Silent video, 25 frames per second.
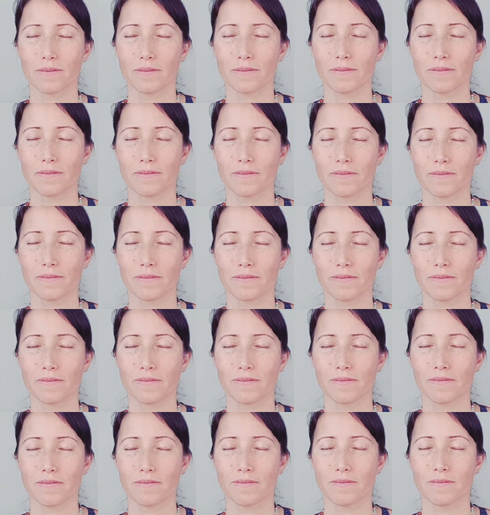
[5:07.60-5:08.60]

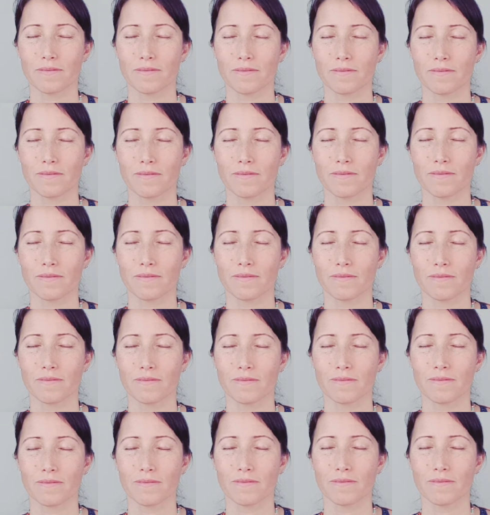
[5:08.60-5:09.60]

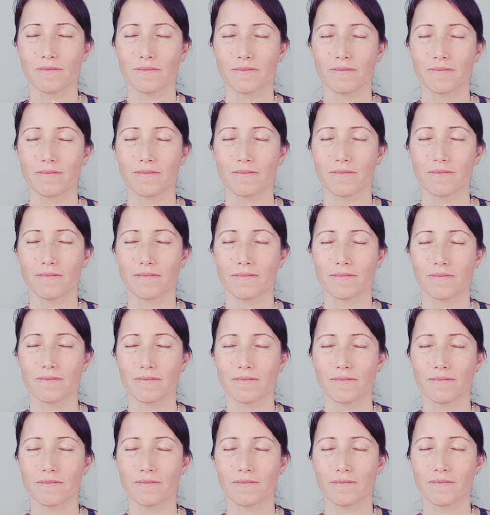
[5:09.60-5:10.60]

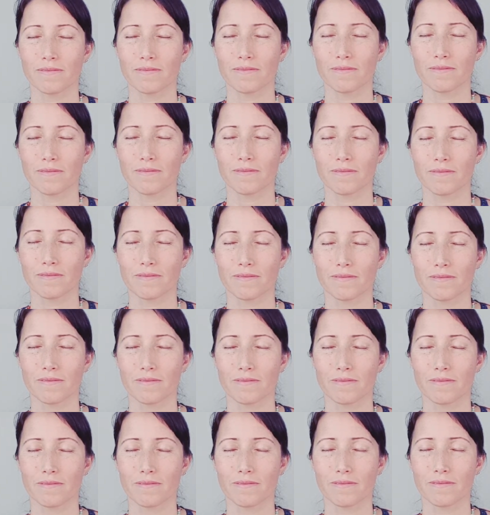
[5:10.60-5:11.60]

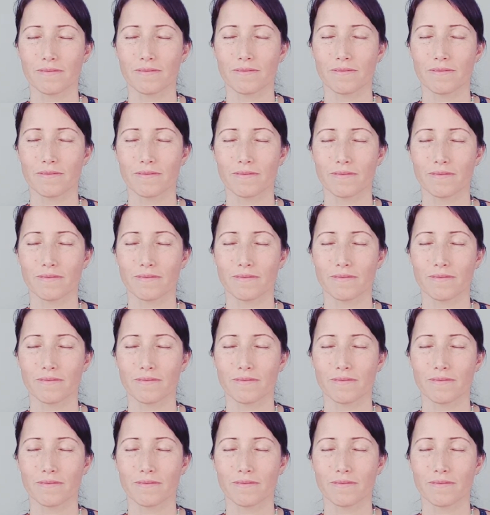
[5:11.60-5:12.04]
Nothing is said.